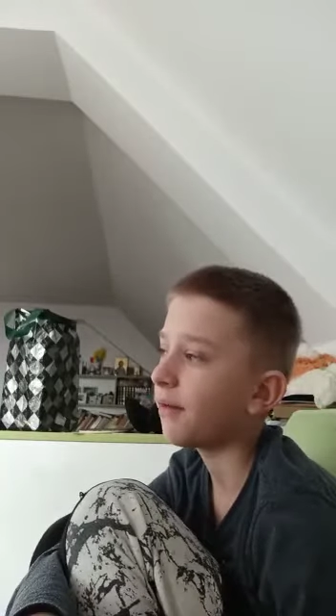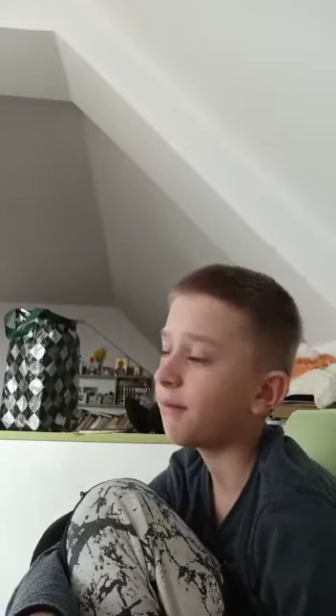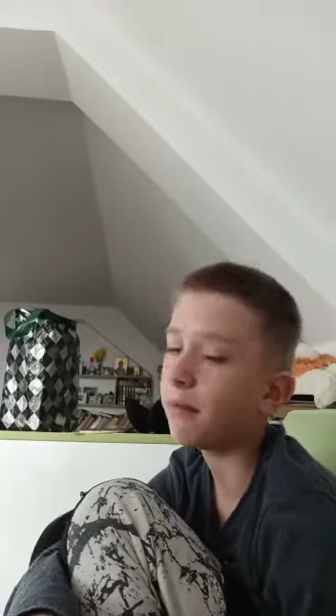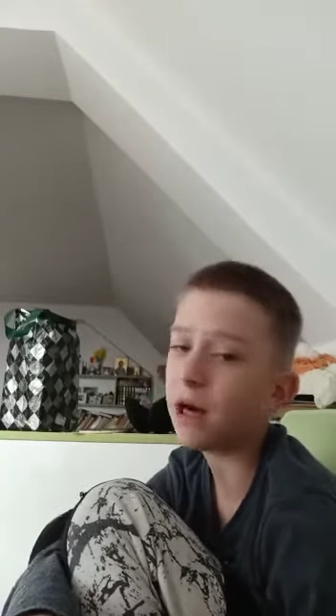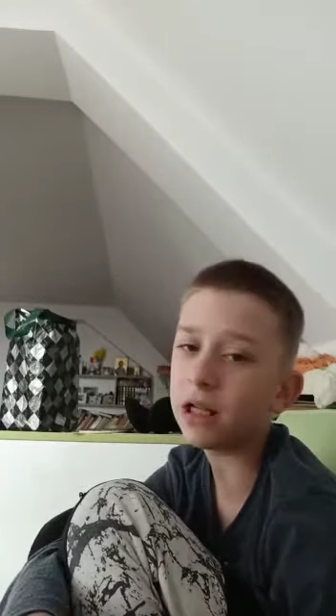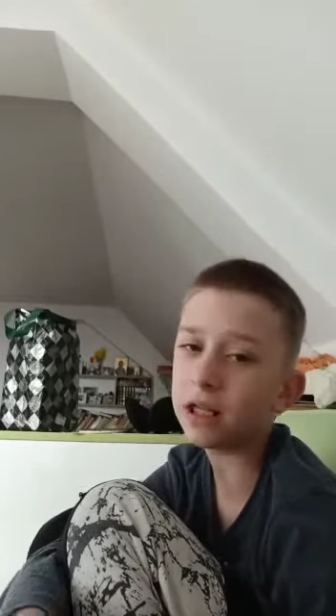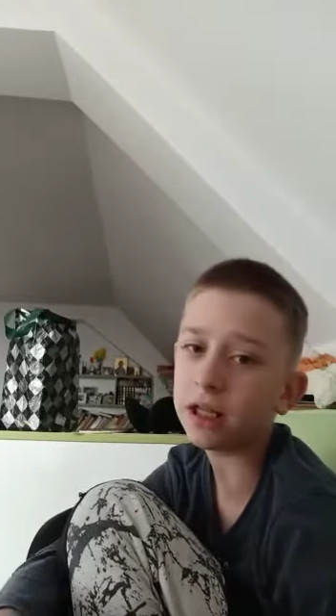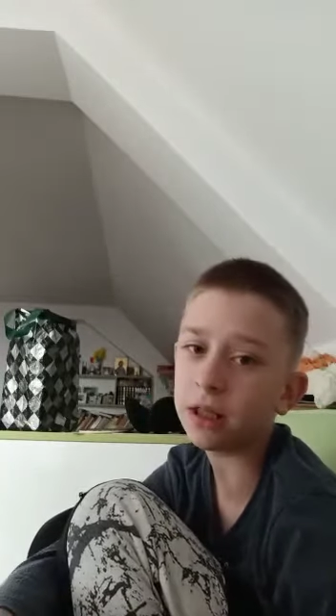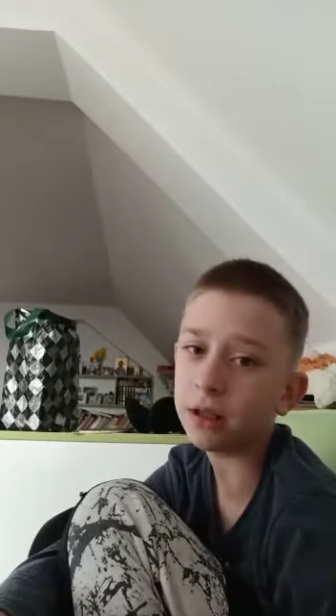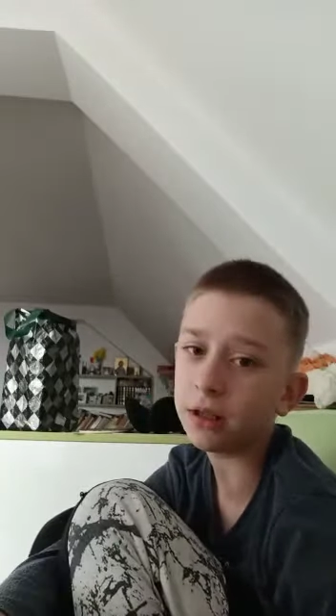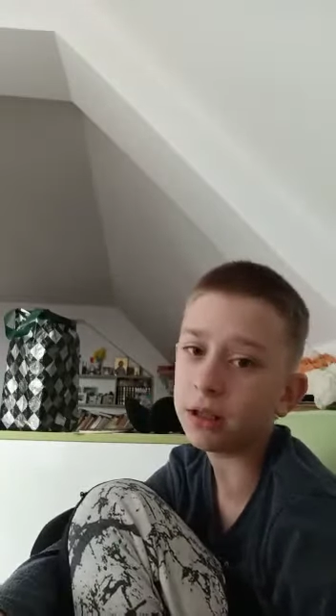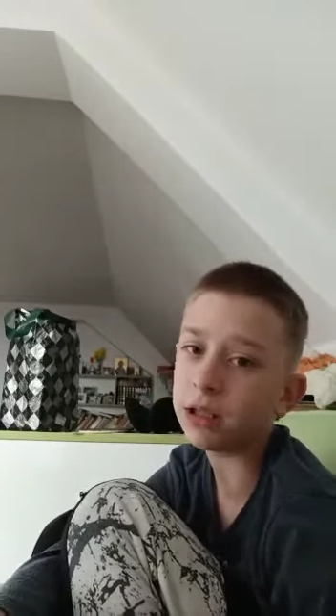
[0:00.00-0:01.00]

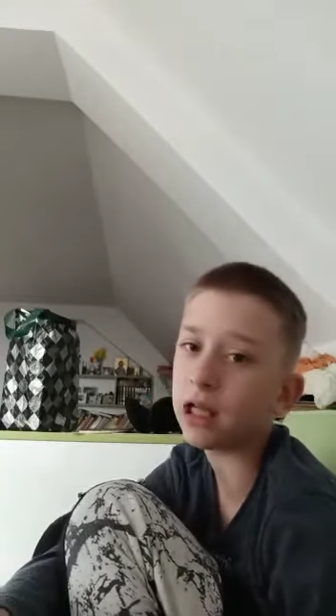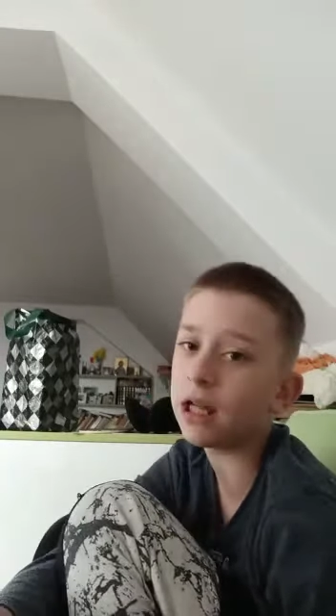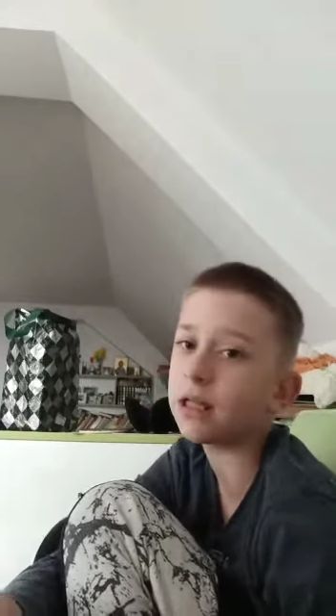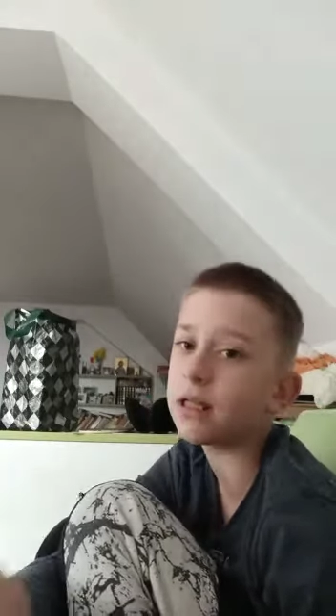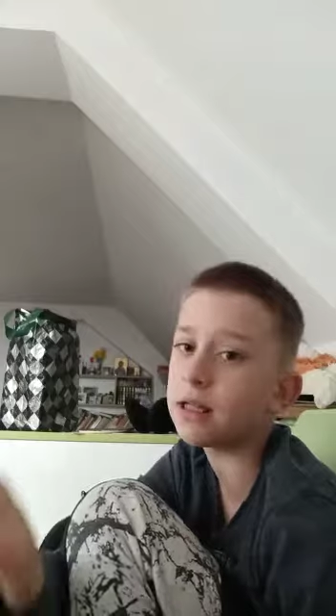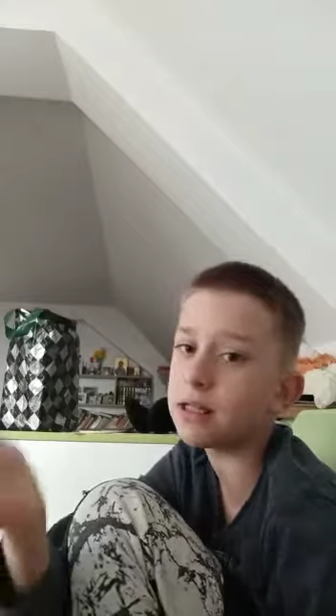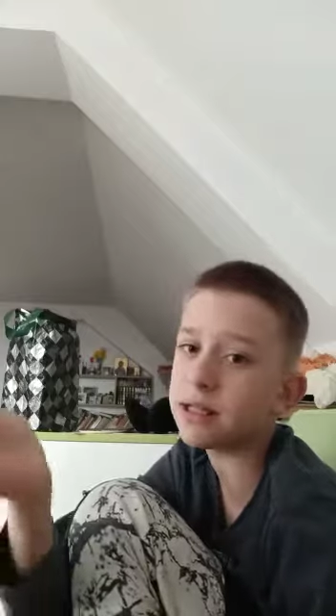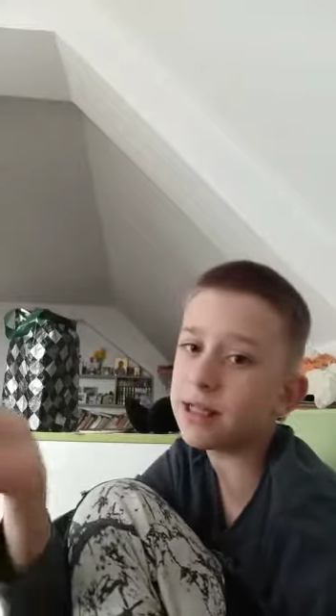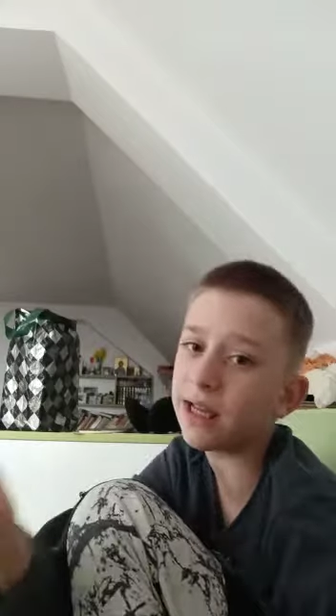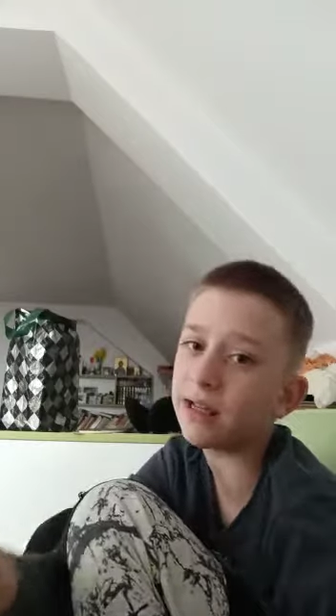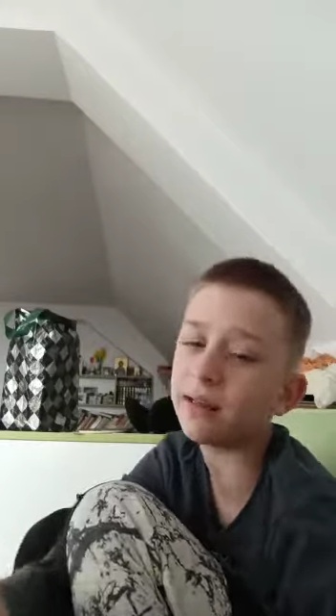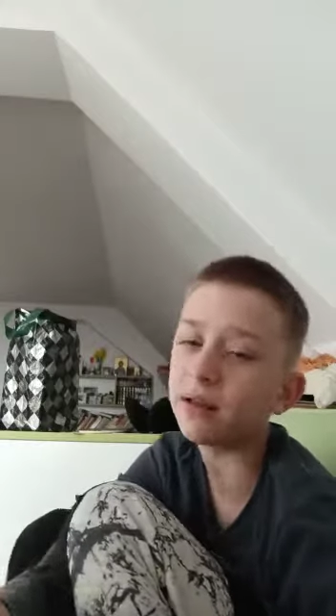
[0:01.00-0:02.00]
money, candies,
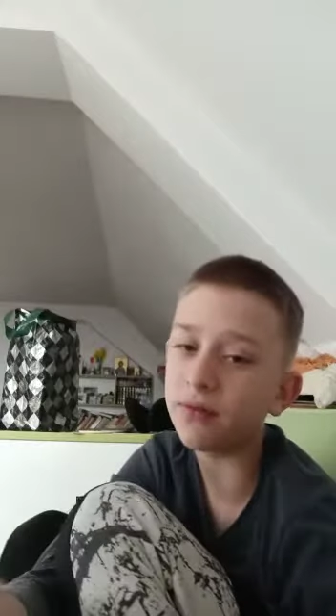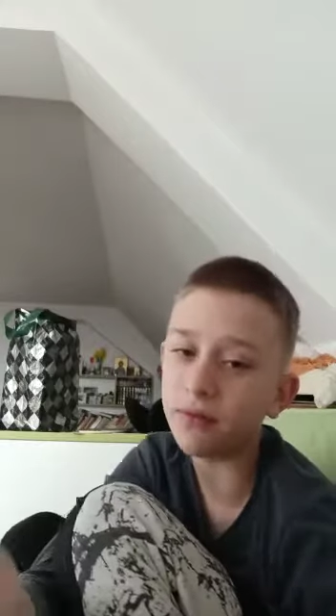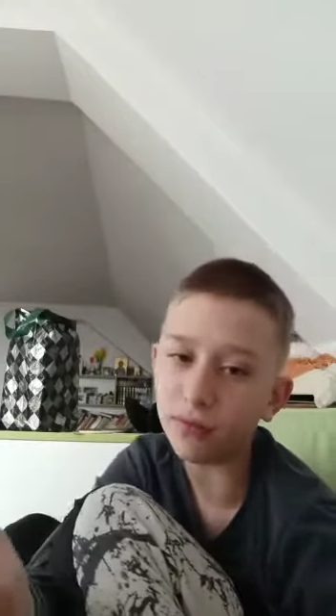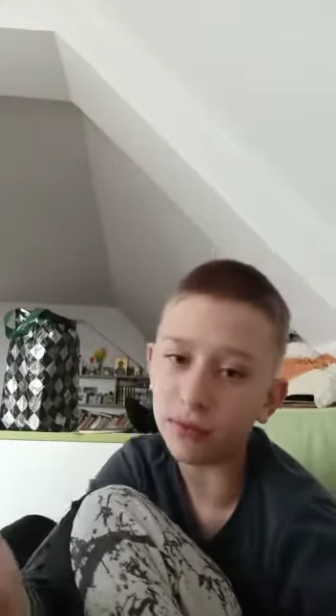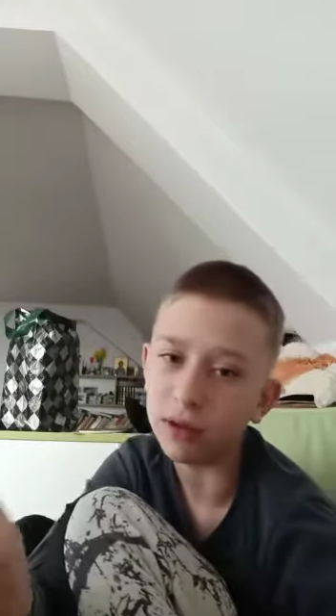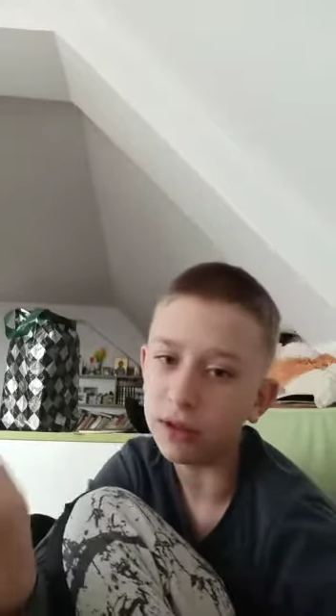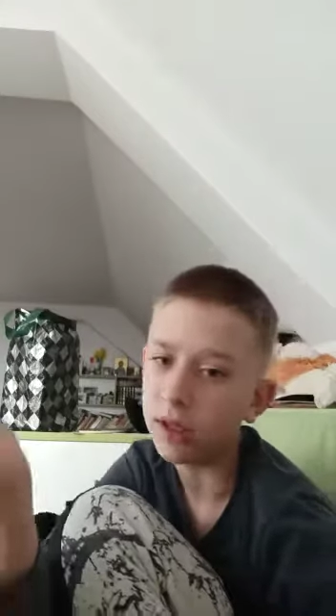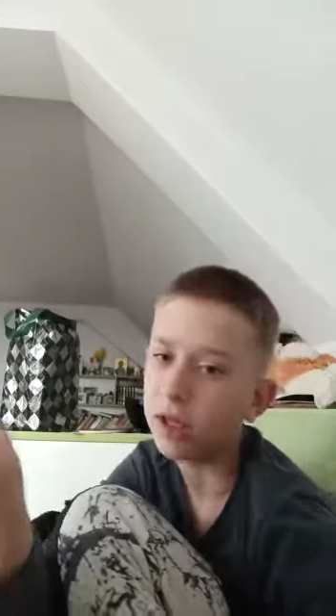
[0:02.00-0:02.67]
and food.